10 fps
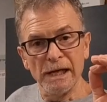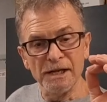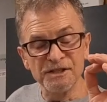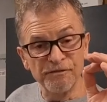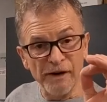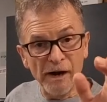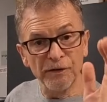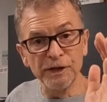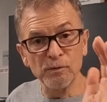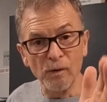is
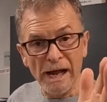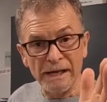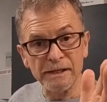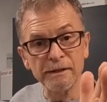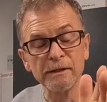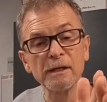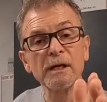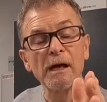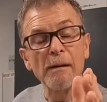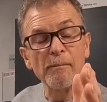fairly red,
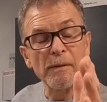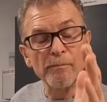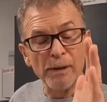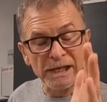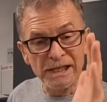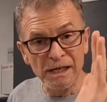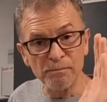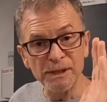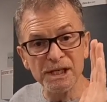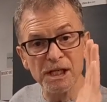but can
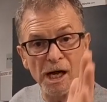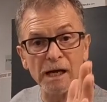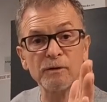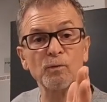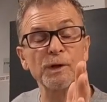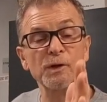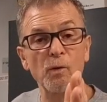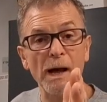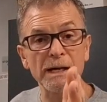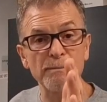be cut with
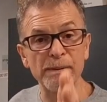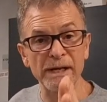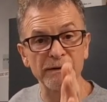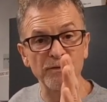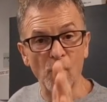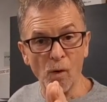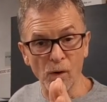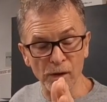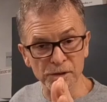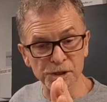quite a bit of
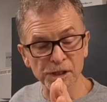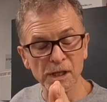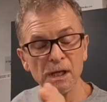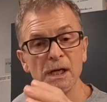orange,